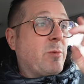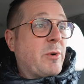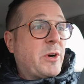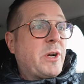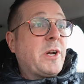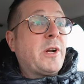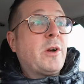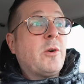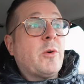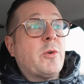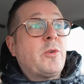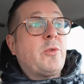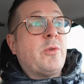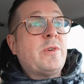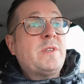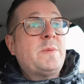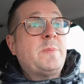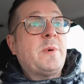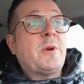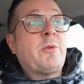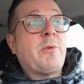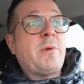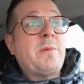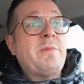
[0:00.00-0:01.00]
we're gonna go to
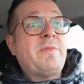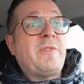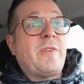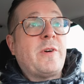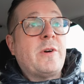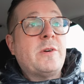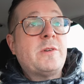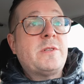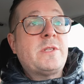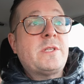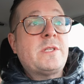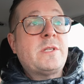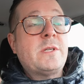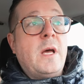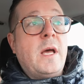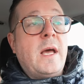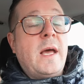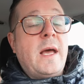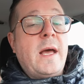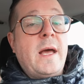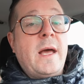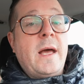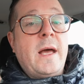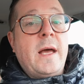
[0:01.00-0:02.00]
Krispy Kreme first. The
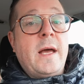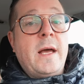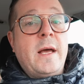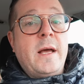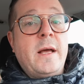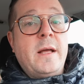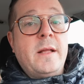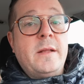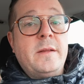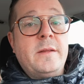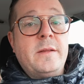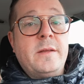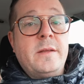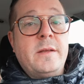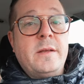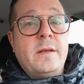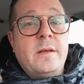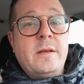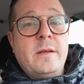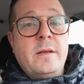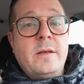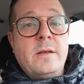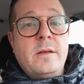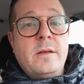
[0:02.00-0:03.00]
question is, are you gonna have any